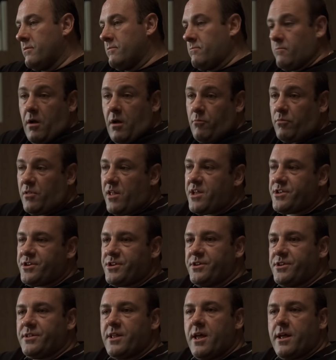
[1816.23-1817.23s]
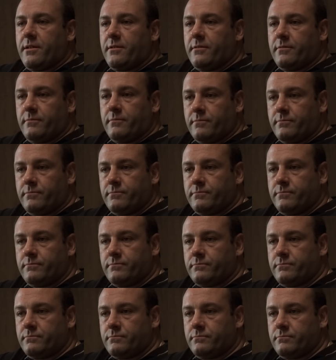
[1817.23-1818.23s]
political and social issues, who
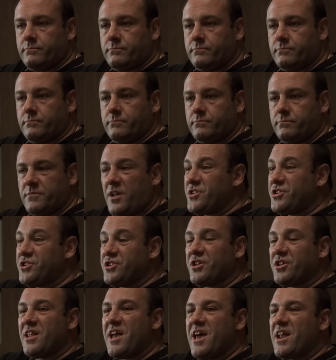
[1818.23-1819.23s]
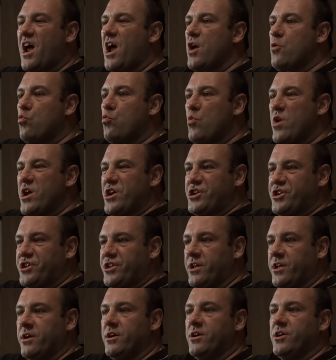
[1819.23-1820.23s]
both lean more liberal over the course
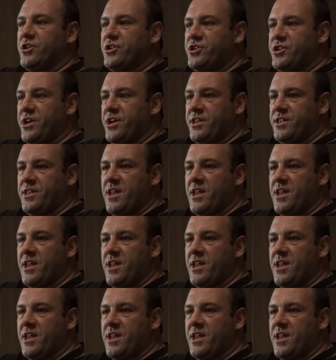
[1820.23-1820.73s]
of the show.